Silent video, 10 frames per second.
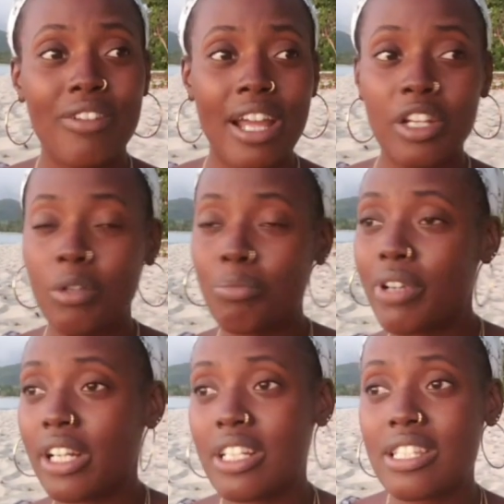random
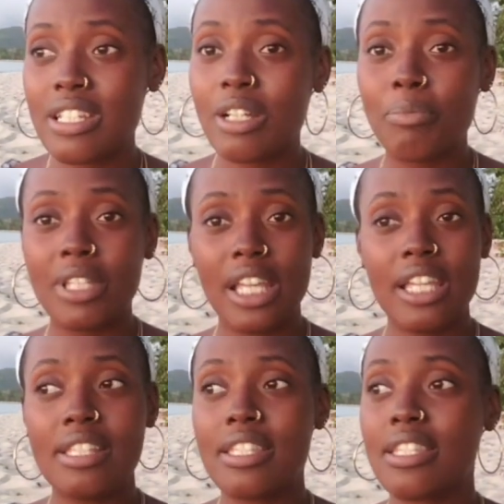pregnancy
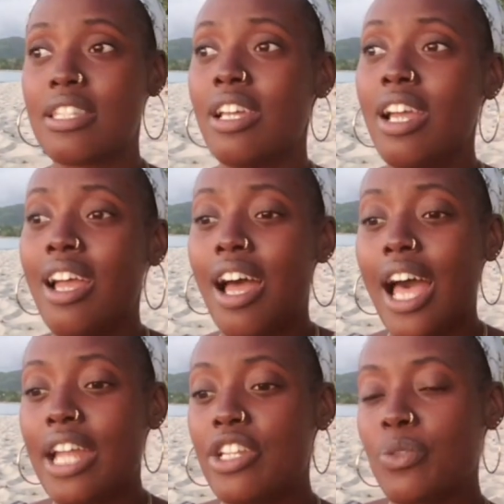updates.
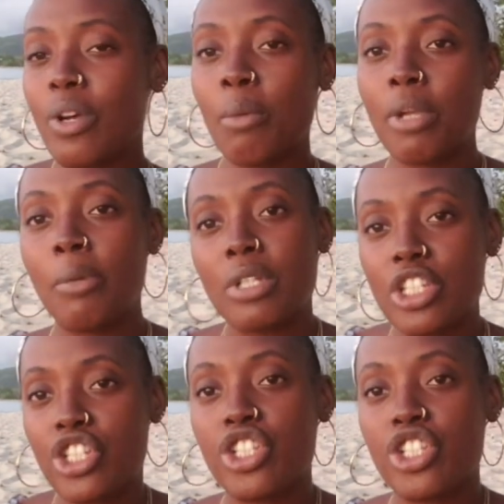I just want to be able to